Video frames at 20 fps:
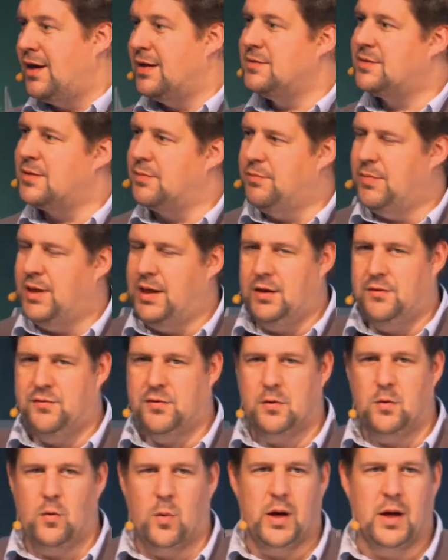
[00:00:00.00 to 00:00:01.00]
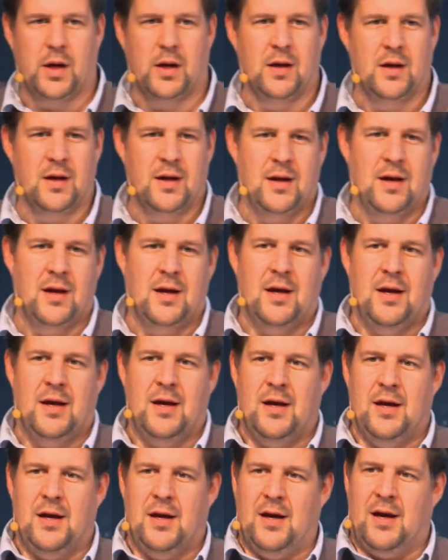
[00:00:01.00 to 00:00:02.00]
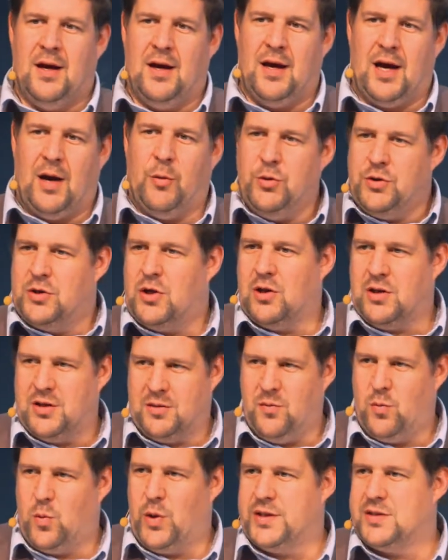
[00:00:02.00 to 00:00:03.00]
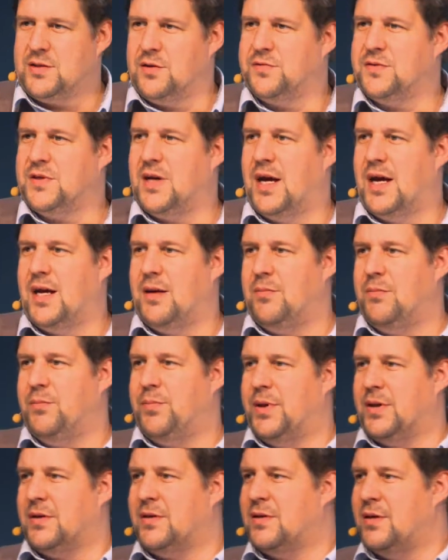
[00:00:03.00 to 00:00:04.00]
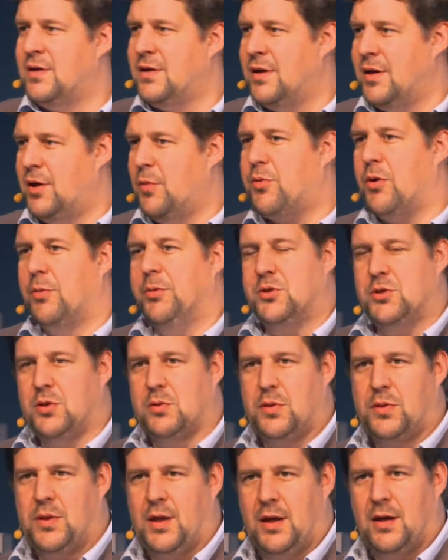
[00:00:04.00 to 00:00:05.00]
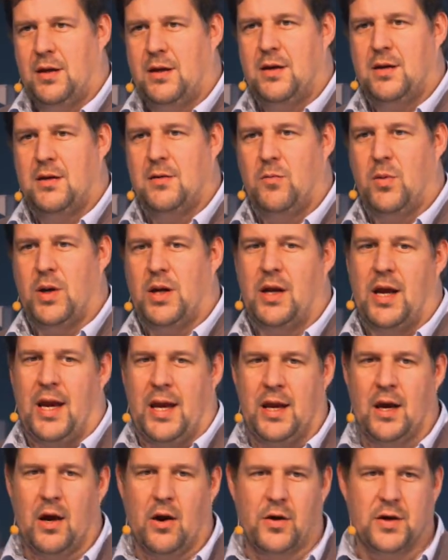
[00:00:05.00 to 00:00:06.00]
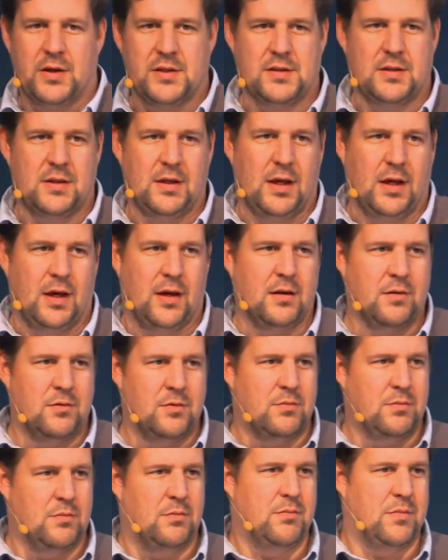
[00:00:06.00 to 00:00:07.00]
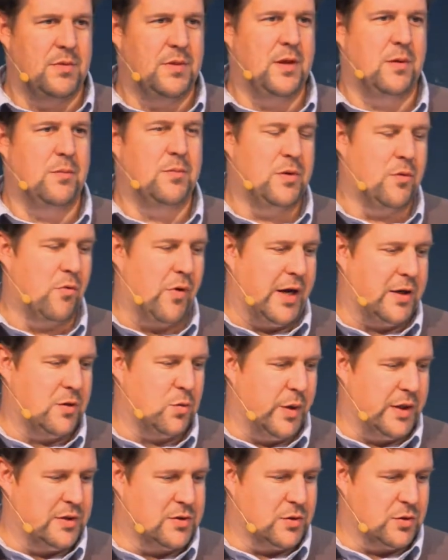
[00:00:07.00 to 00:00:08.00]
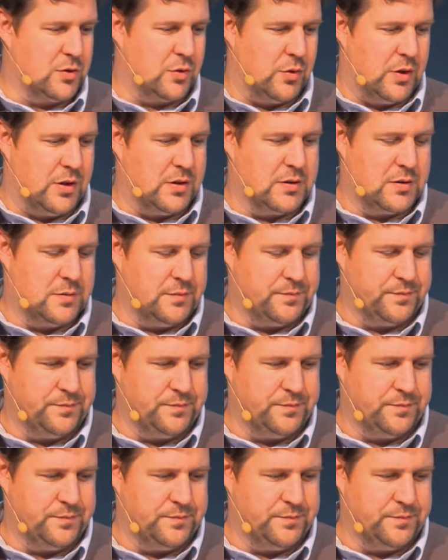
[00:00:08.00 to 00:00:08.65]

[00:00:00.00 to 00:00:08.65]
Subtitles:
in some meaningful way, I wouldn't call it a waste of time, but you probably should think whether AR is the right way to do it.